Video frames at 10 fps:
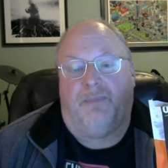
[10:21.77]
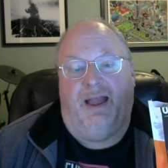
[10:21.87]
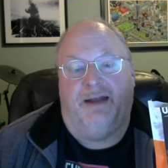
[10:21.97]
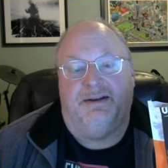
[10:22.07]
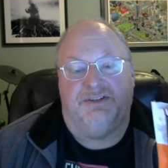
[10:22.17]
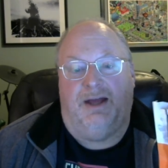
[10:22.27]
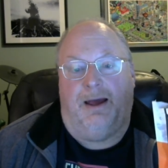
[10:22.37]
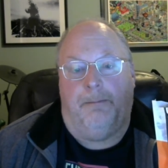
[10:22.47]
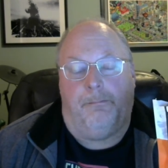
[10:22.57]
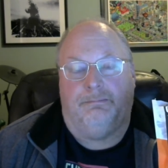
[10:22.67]
and it's
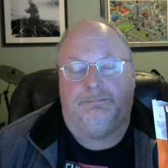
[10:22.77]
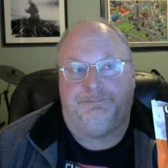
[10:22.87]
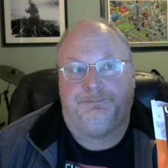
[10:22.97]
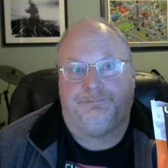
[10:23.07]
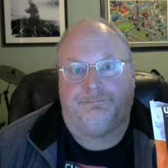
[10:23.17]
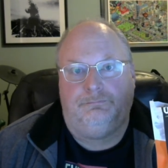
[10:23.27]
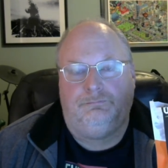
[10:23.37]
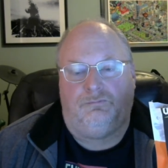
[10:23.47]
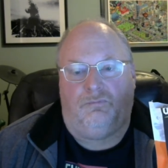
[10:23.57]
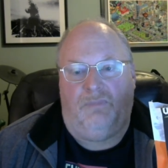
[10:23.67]
not
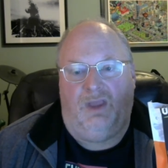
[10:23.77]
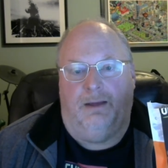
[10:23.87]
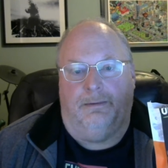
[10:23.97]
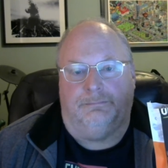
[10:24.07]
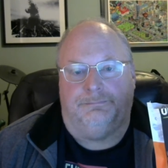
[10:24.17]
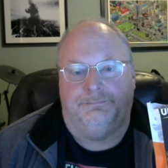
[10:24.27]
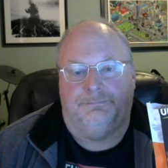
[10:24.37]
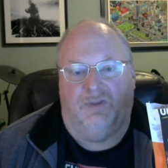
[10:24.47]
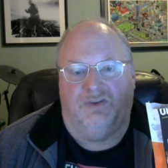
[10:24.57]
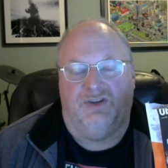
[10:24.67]
um,
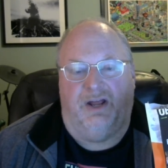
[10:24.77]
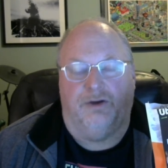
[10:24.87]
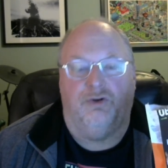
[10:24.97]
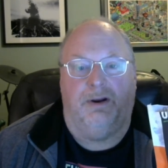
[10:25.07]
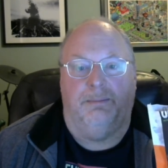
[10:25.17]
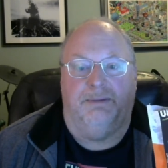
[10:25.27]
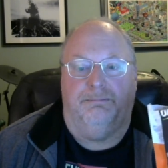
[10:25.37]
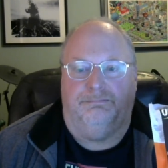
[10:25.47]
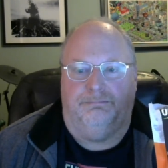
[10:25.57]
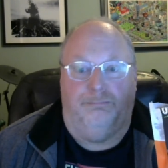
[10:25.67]
it's not incredibly
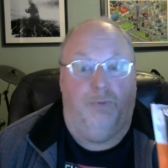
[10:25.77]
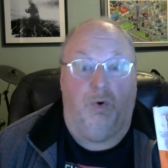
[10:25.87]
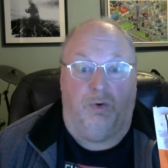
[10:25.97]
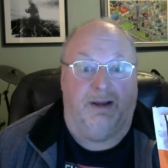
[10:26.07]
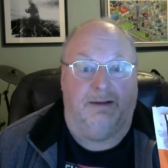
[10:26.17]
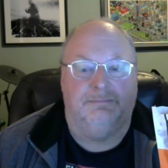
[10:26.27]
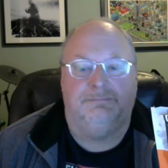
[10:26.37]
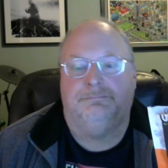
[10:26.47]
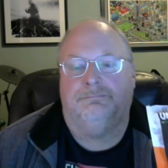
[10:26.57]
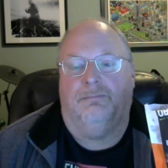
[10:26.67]
boring.
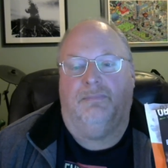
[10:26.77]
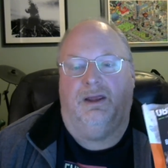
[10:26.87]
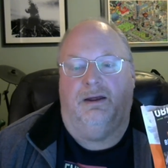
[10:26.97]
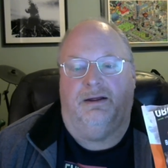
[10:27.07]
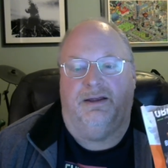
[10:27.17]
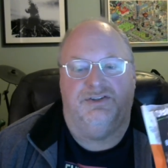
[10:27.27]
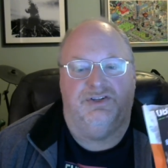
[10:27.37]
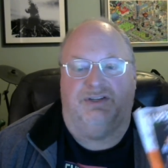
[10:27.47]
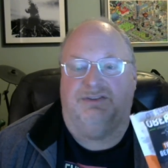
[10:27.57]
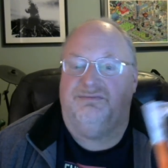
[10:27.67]
Uh, it's
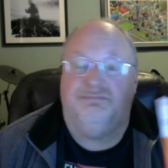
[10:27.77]
just